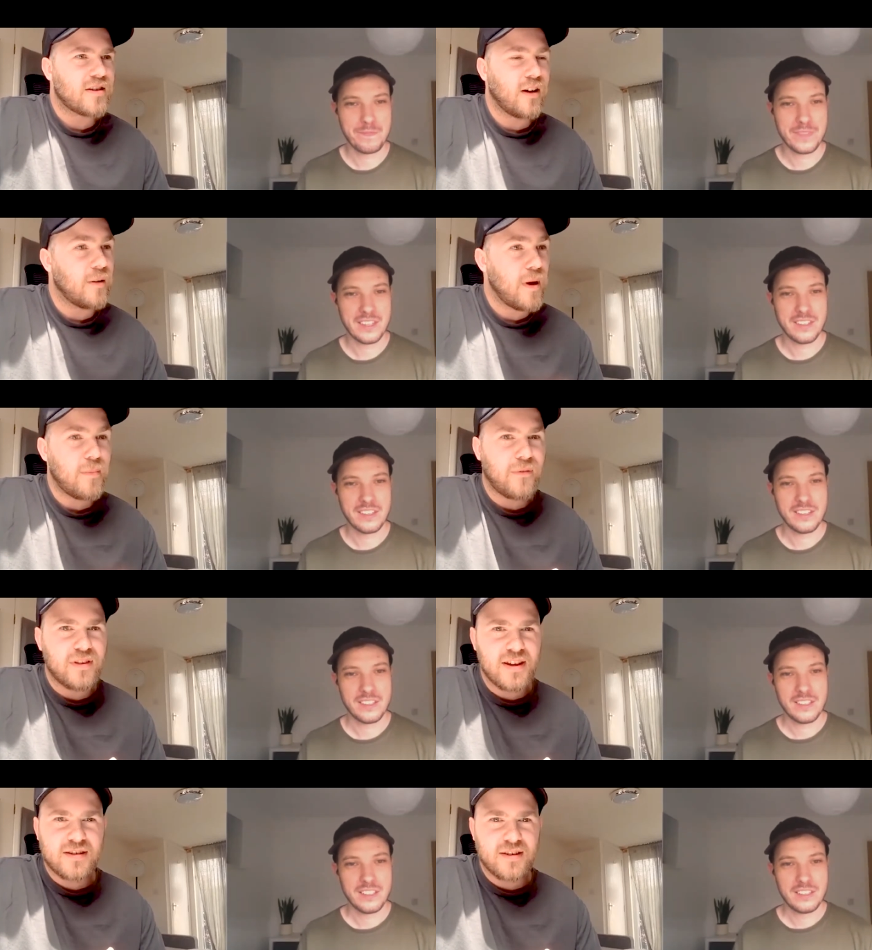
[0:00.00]
Speaker 1: so I remember
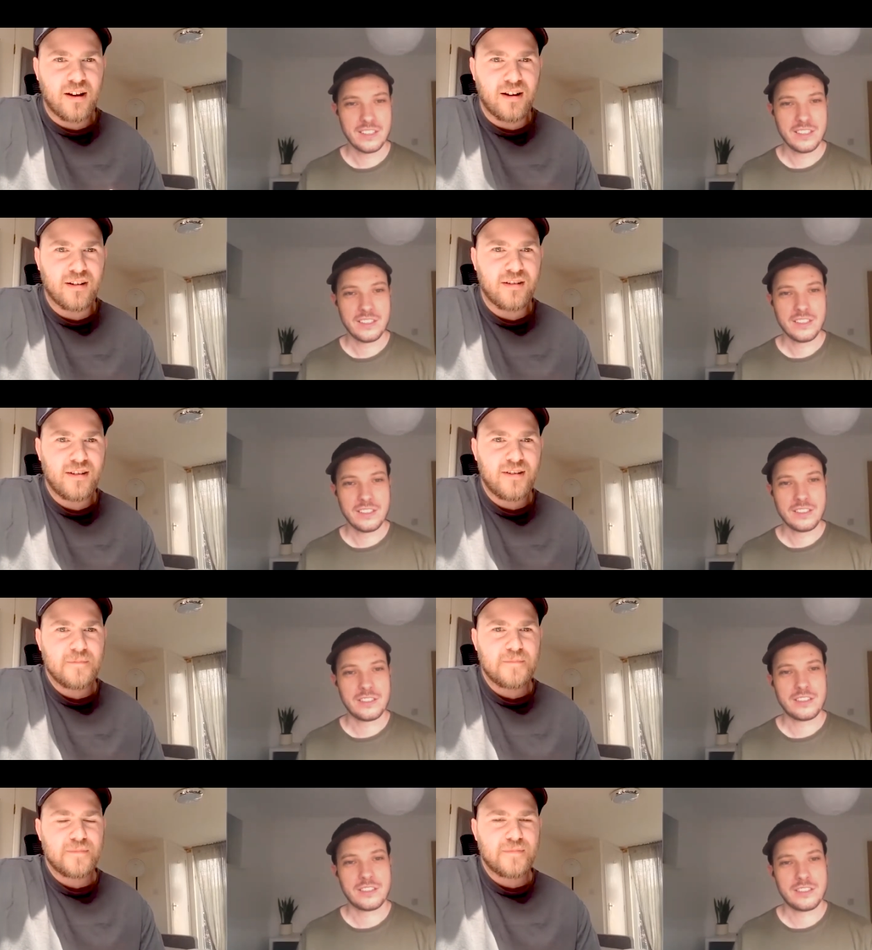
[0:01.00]
for this song,
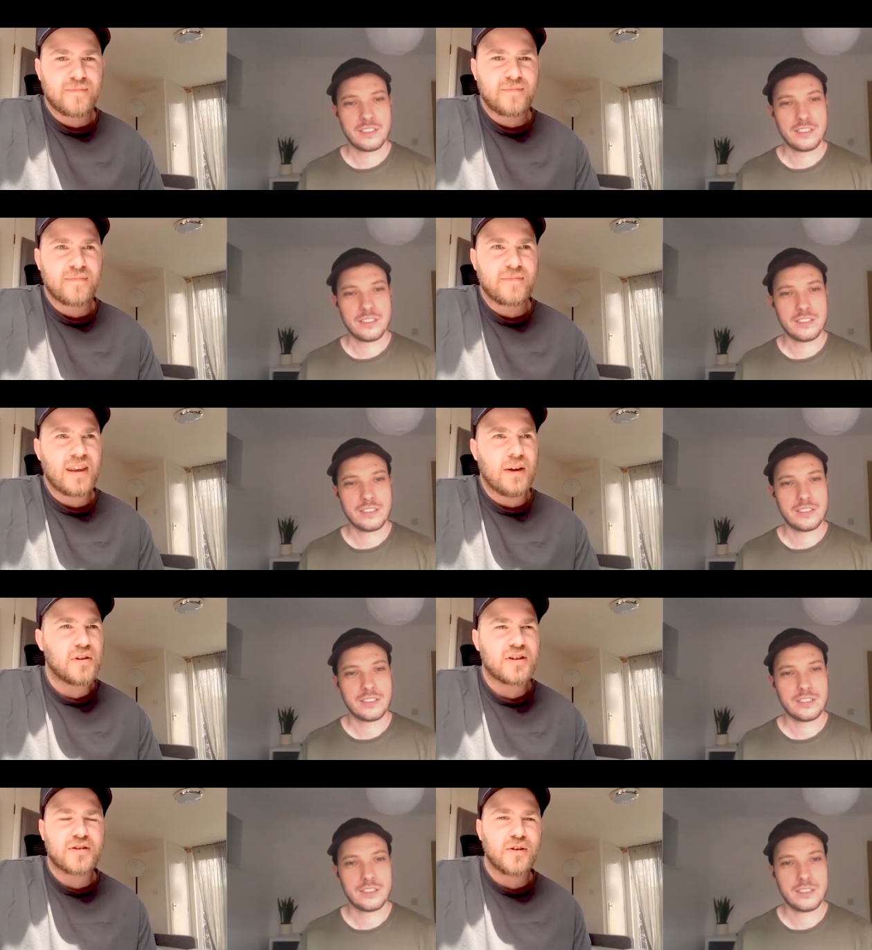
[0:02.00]
it
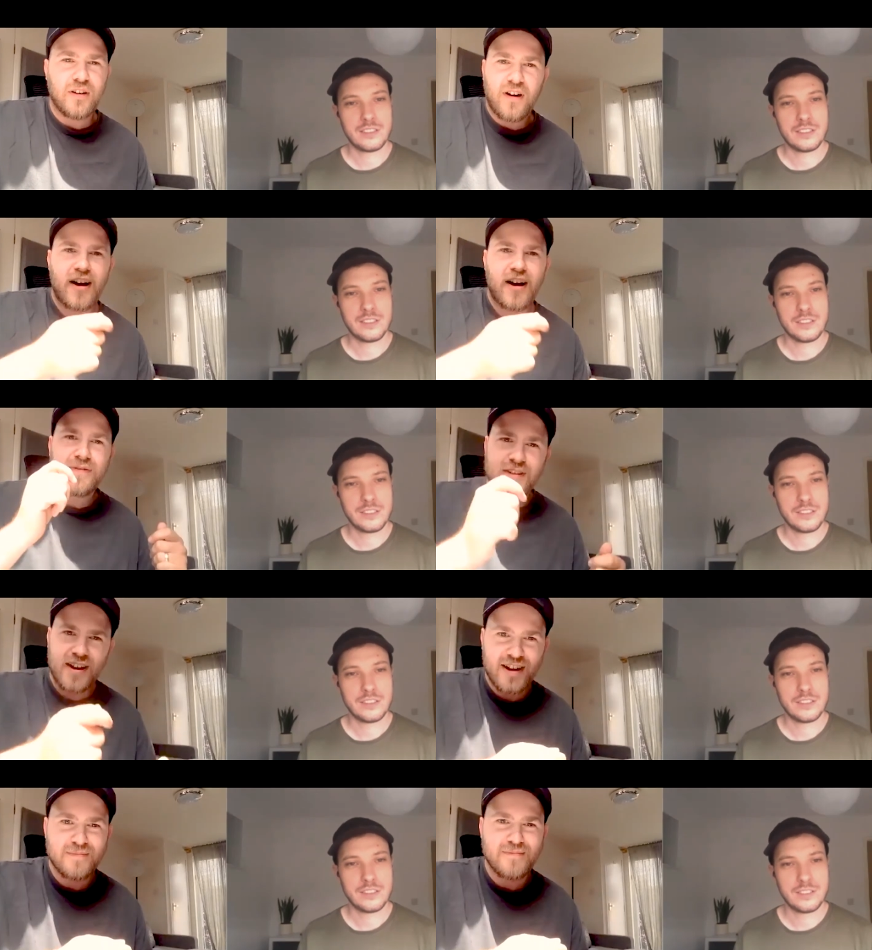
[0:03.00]
was a sort of half
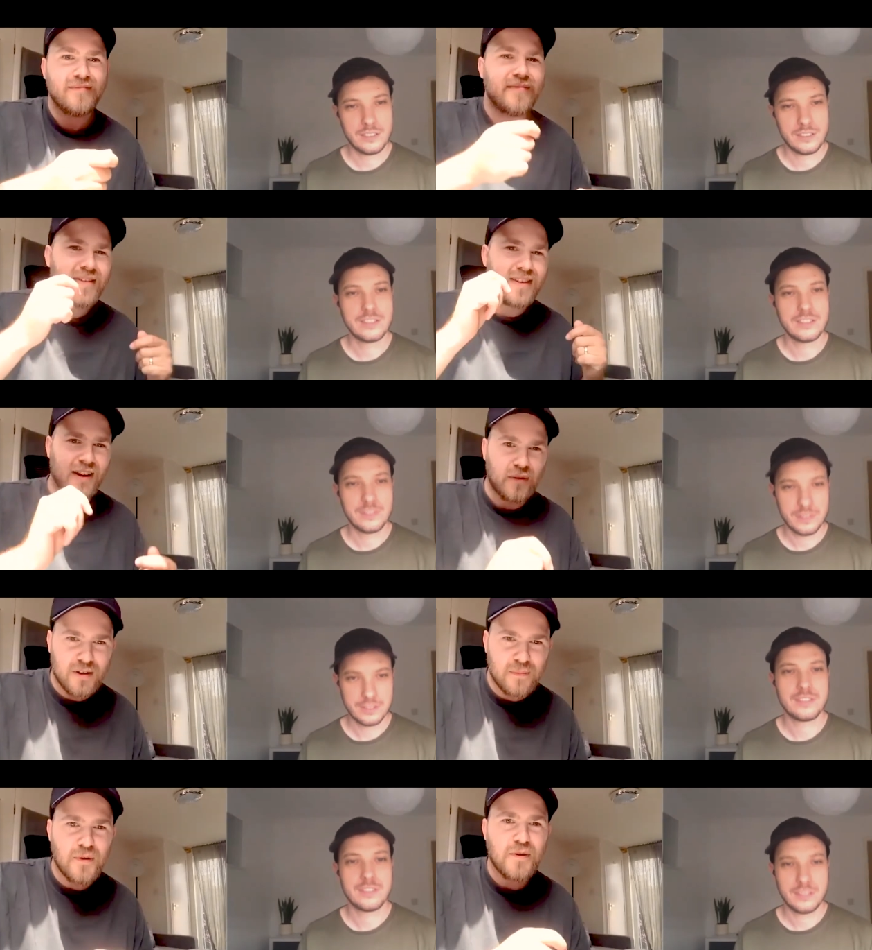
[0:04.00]
time thing when
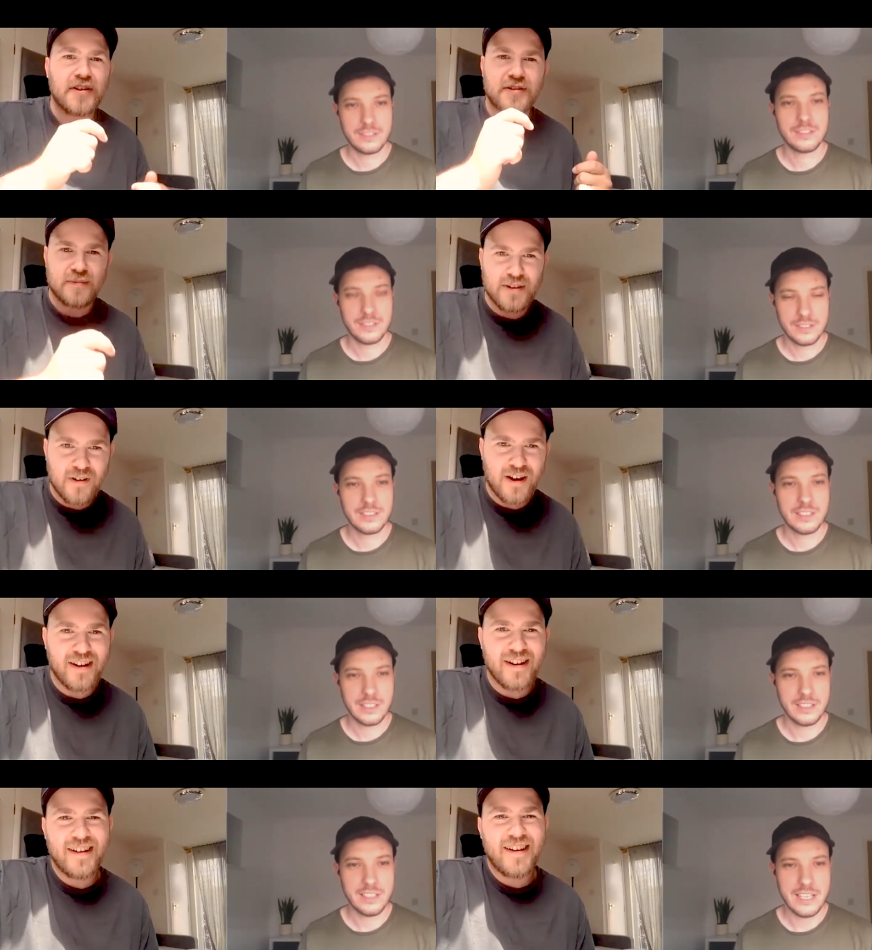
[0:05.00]
you brought it to me,
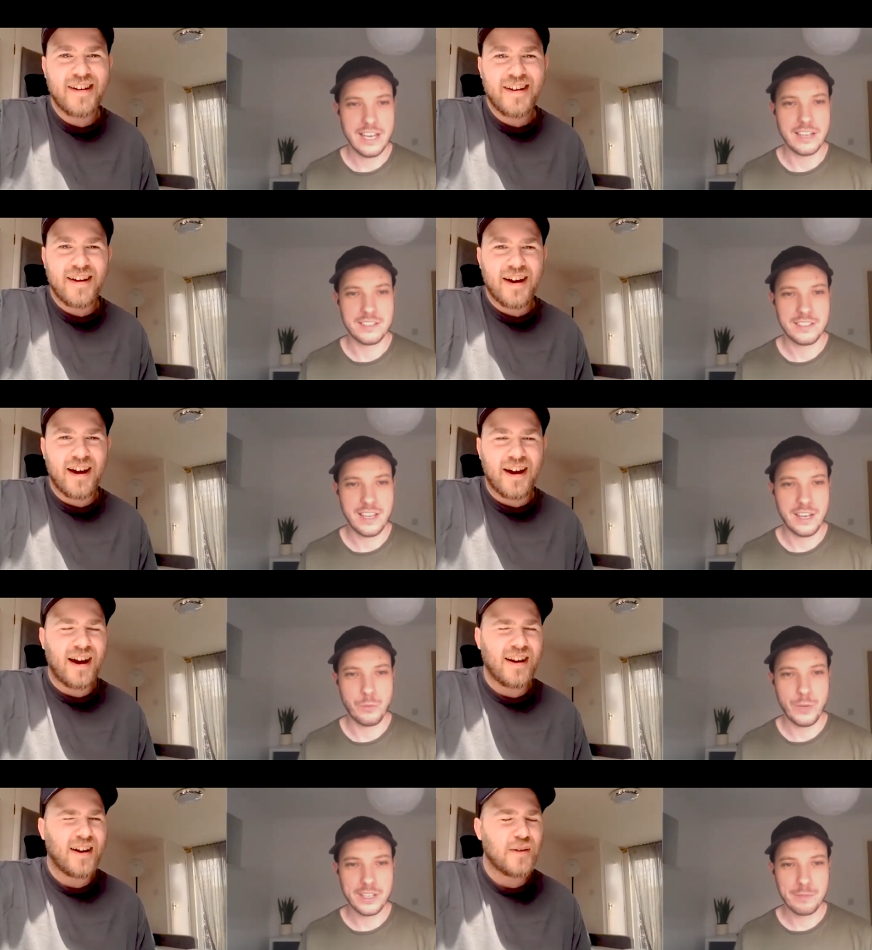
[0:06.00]
right?
Speaker 2: Yes, yeah.
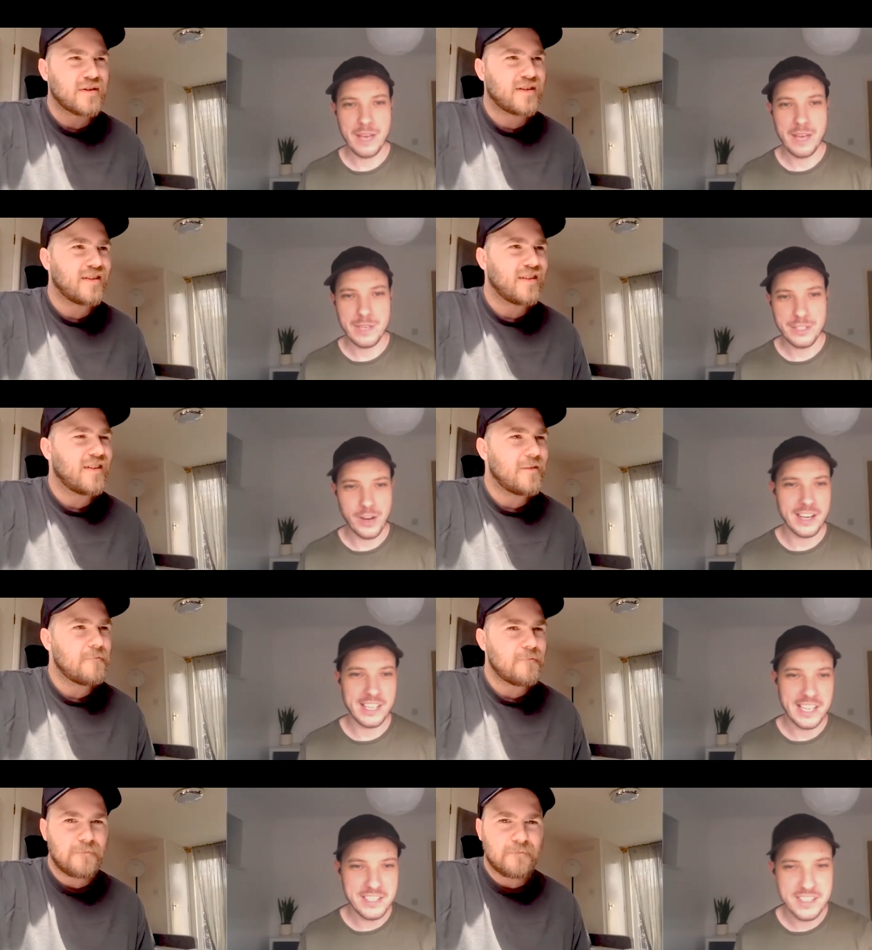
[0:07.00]
We and could maybe was- try and
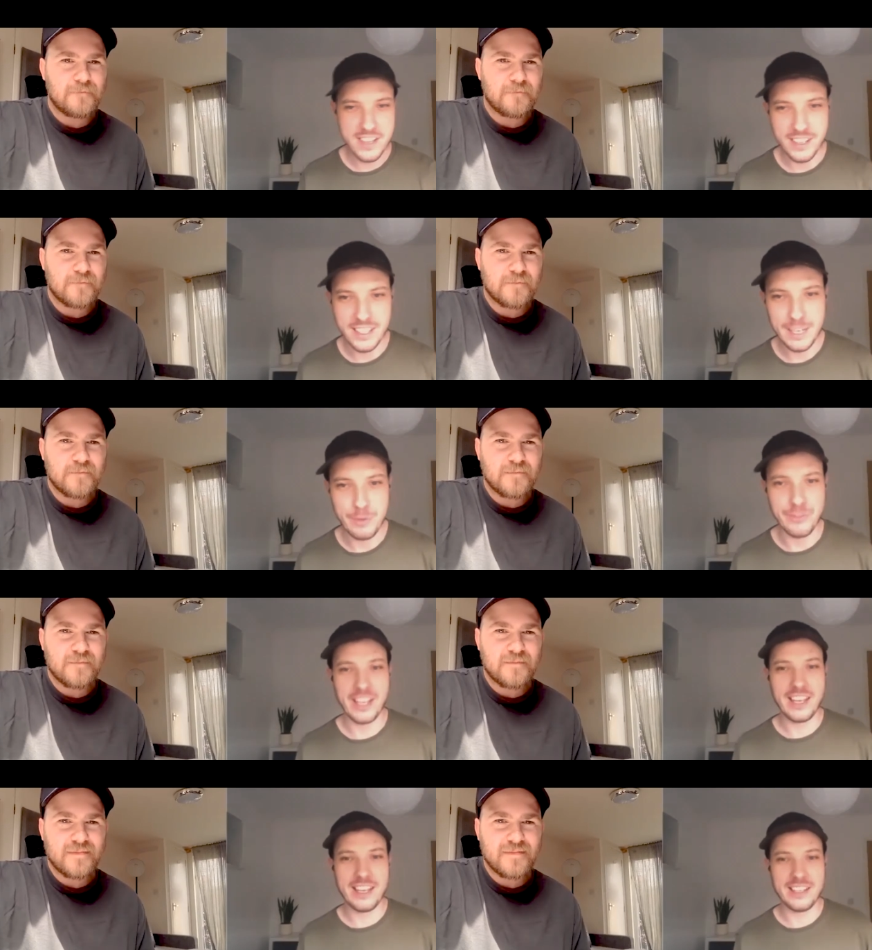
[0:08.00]
insert a clip of
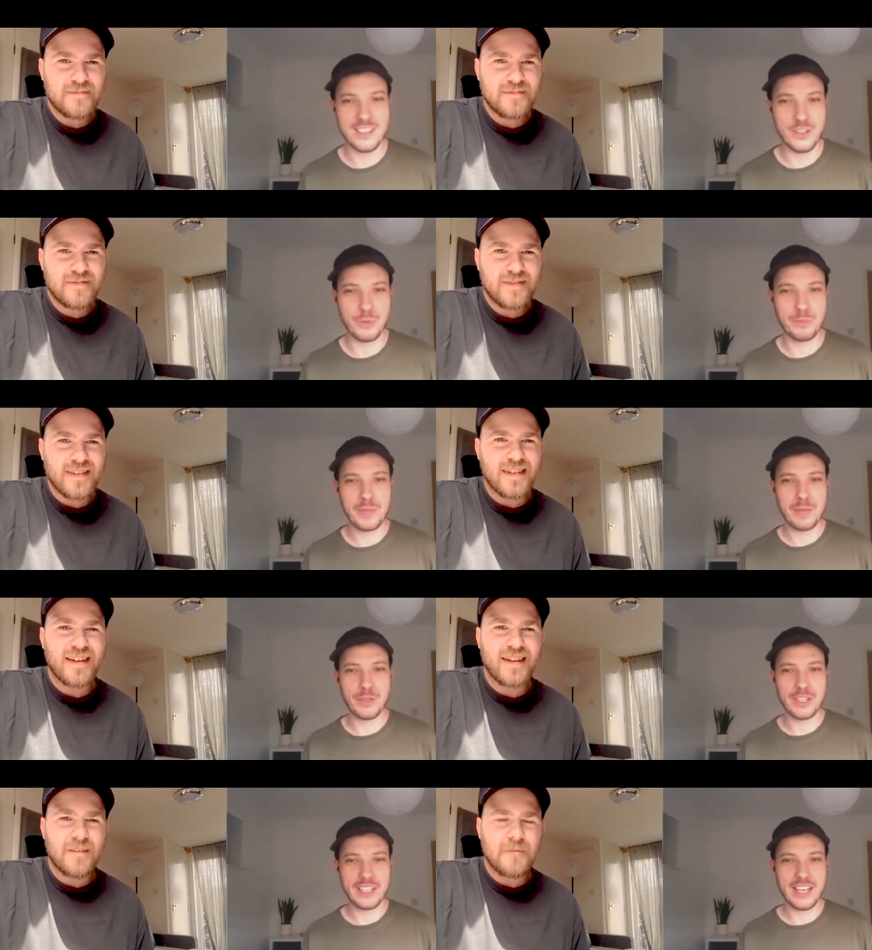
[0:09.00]
it here so that
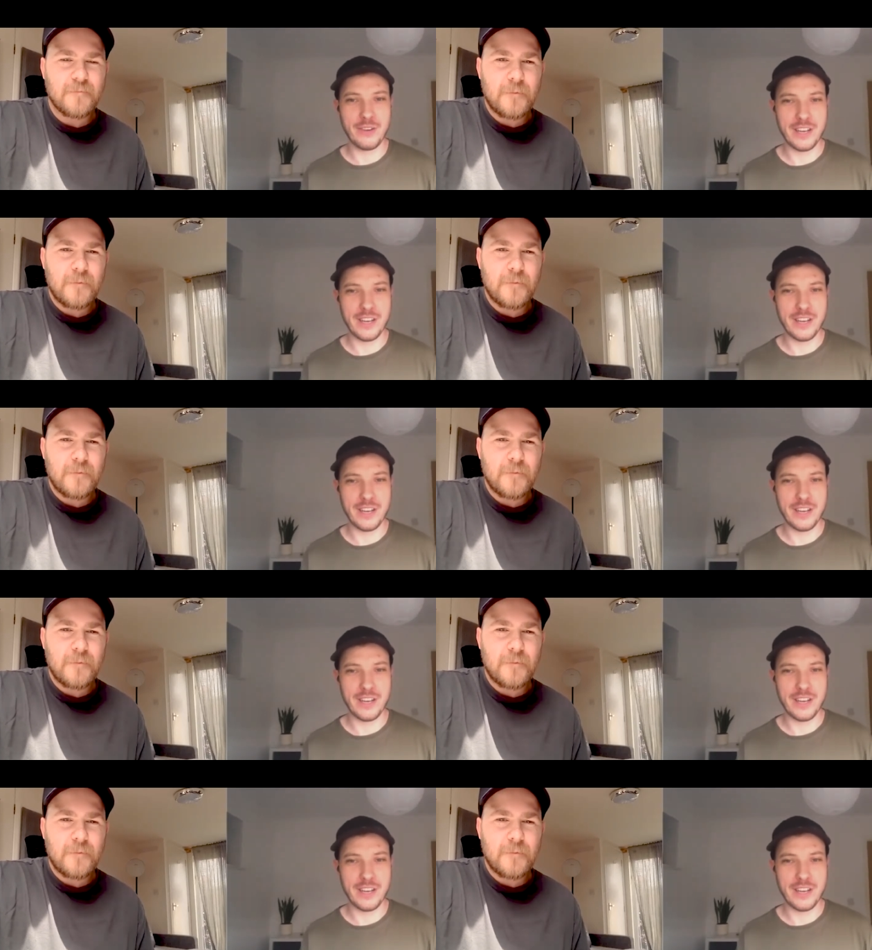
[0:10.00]
people could hear it.